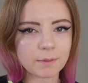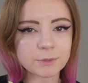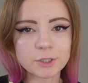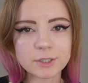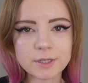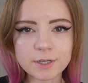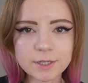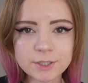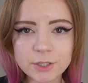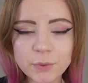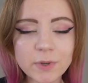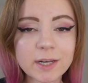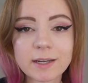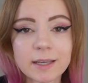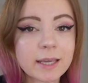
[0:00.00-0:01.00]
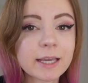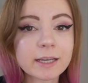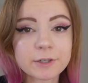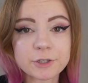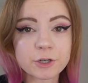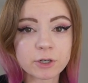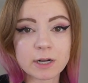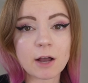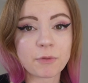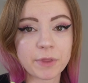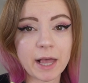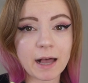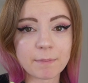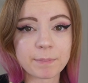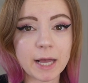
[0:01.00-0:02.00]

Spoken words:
I'm just gonna do it. It can't turn out that